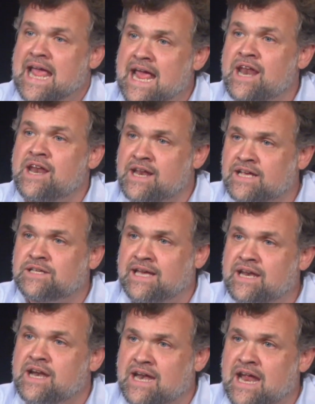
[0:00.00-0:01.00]
in
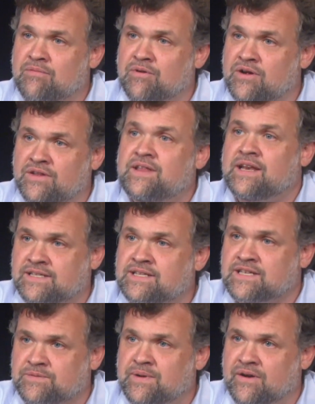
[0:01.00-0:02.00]
a neighborhood that has
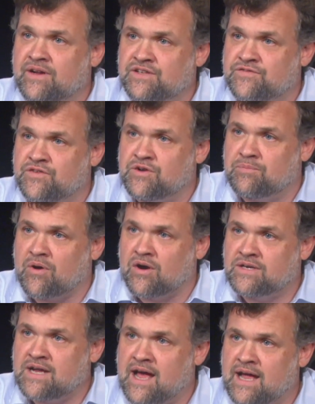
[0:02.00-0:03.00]
experienced food
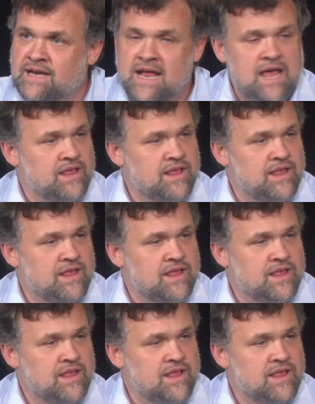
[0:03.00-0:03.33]
apartheid.